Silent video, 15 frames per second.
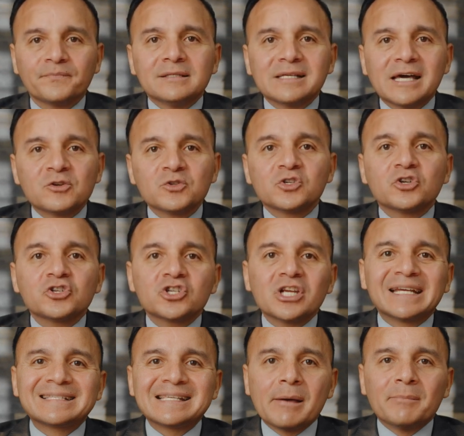Title search
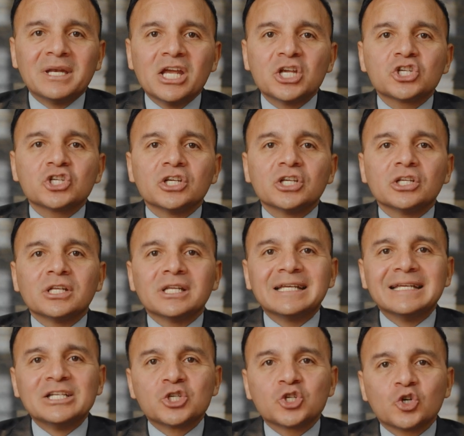examination
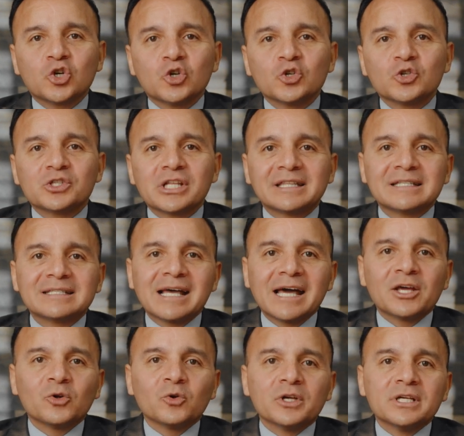ensures that the
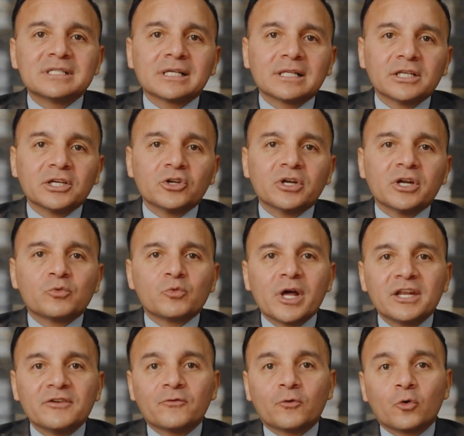title is clear and
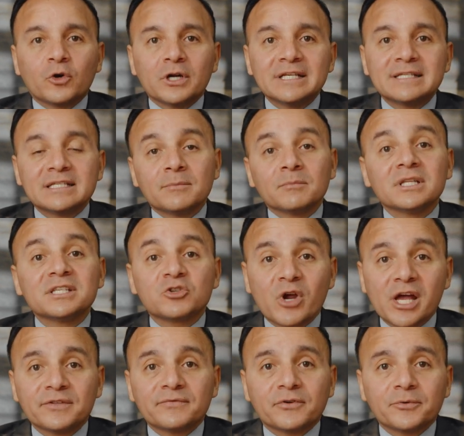ready for a seamless
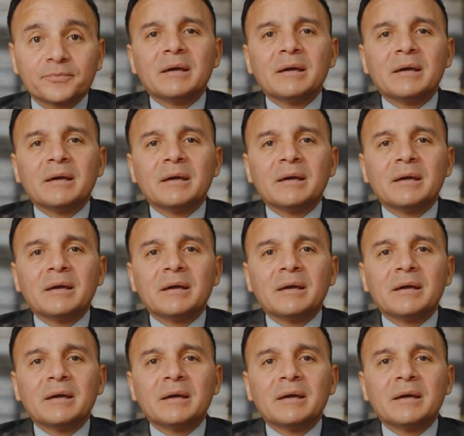transfer.